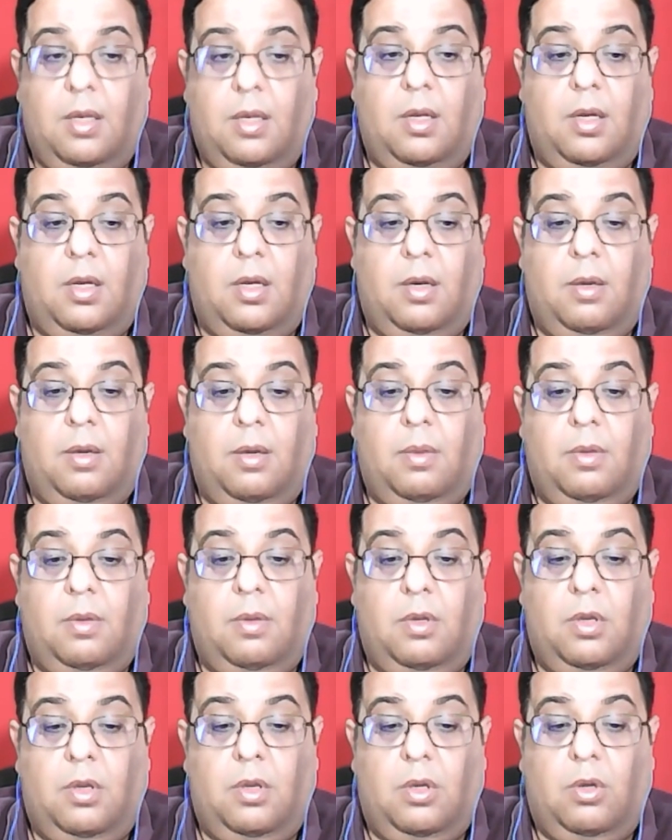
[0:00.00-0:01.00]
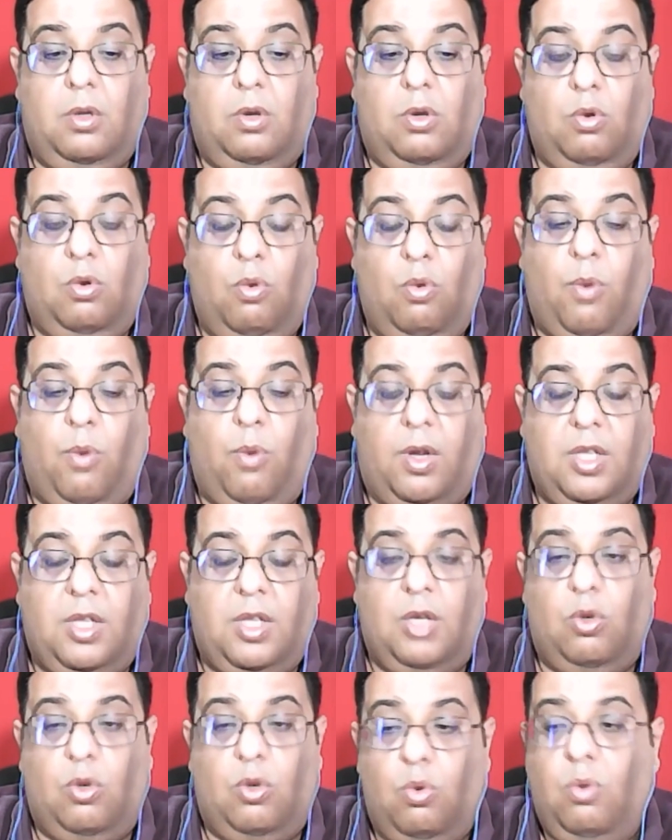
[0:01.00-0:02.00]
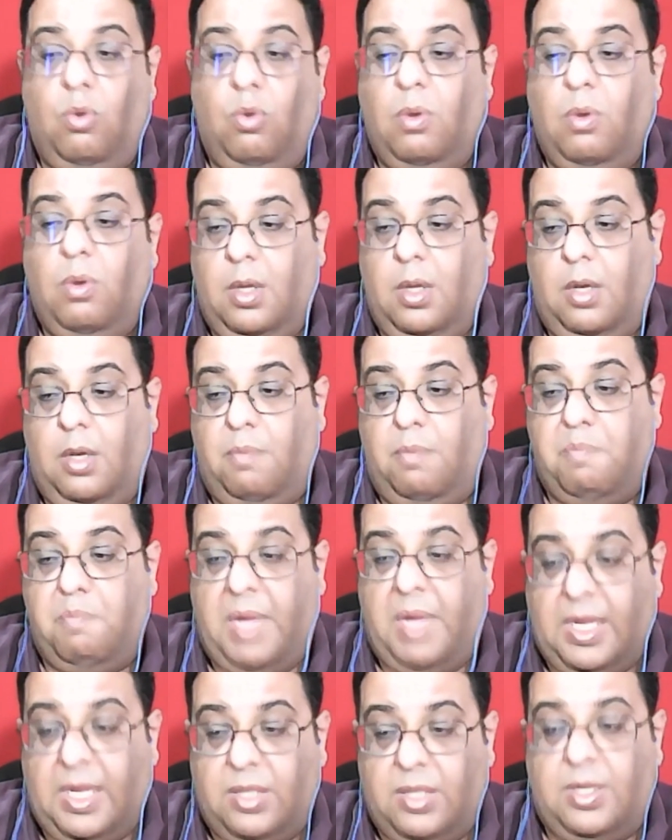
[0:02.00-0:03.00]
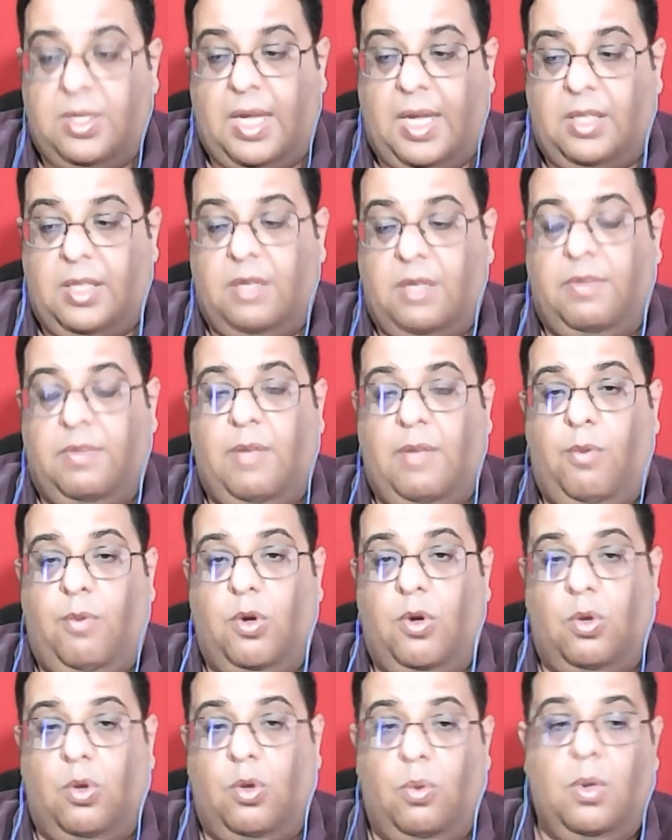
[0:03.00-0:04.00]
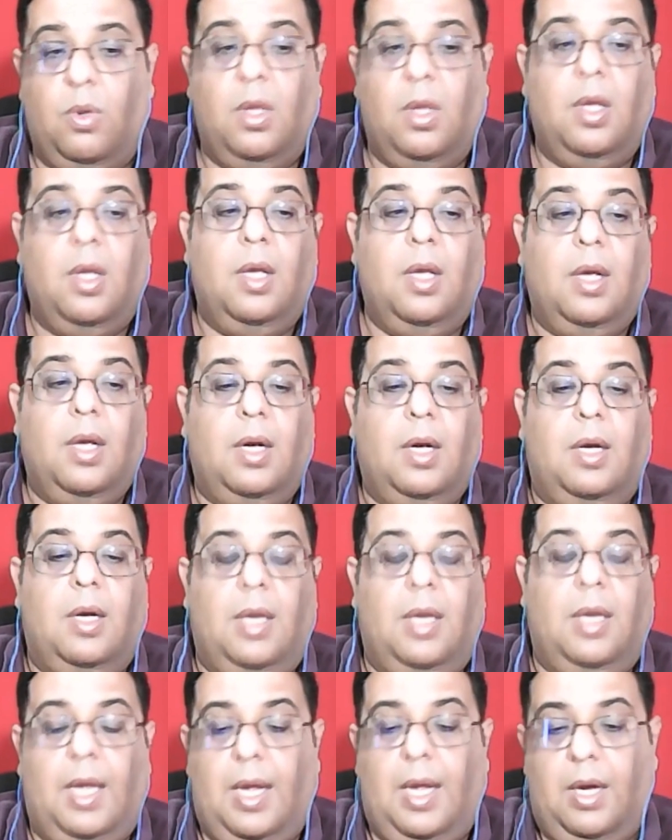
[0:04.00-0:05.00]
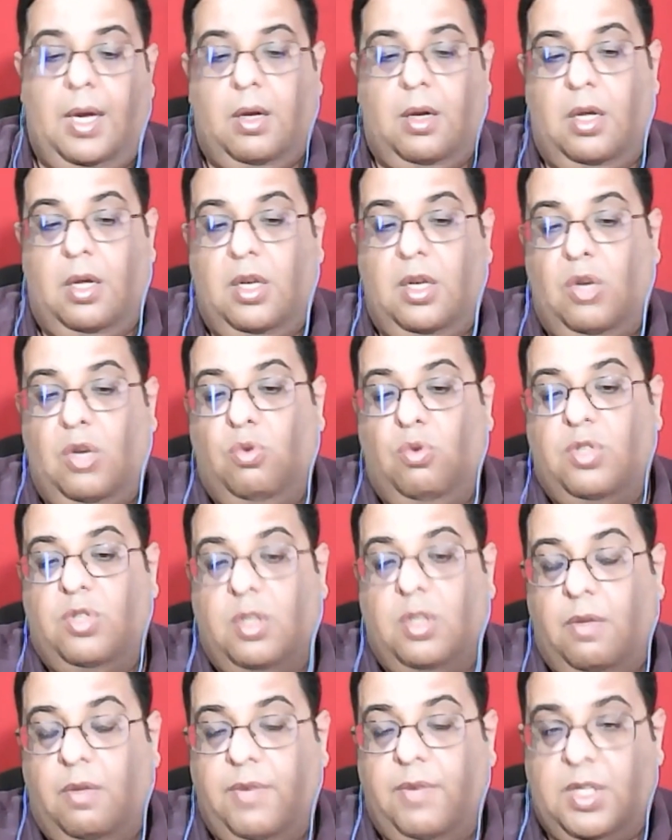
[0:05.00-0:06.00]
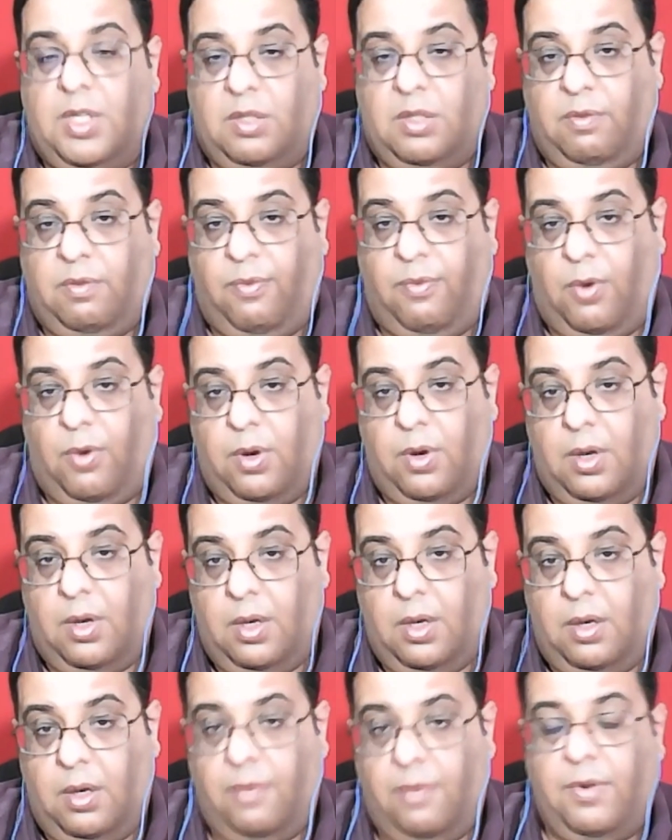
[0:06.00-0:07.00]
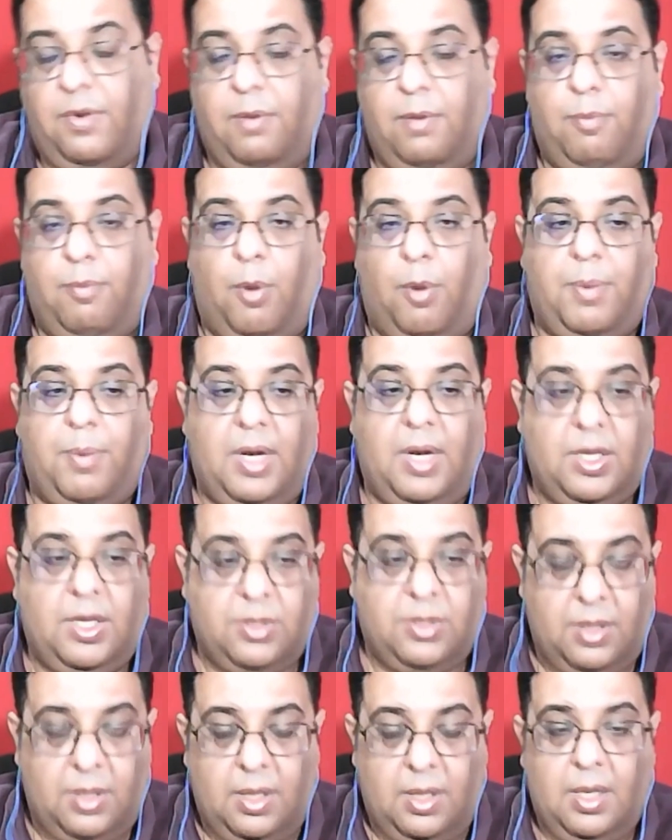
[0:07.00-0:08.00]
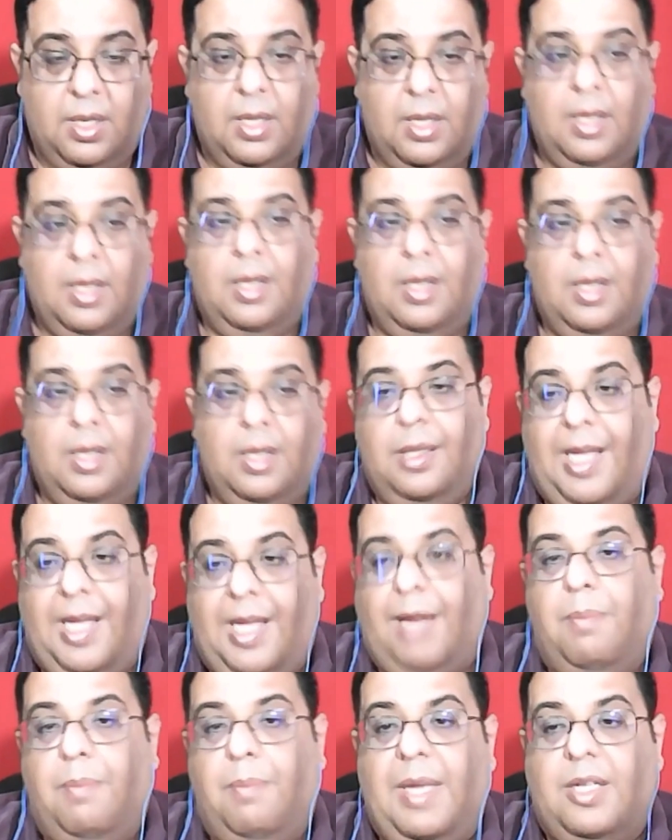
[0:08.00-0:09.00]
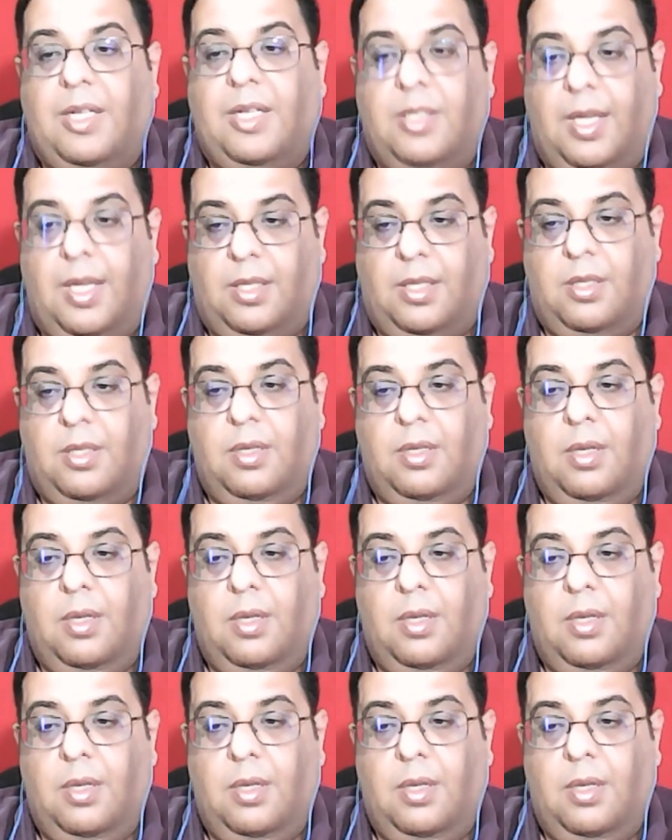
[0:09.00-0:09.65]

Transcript: uh, uh, to what they do uh, makes sense if they want to create a new service for a different population. That makes sense.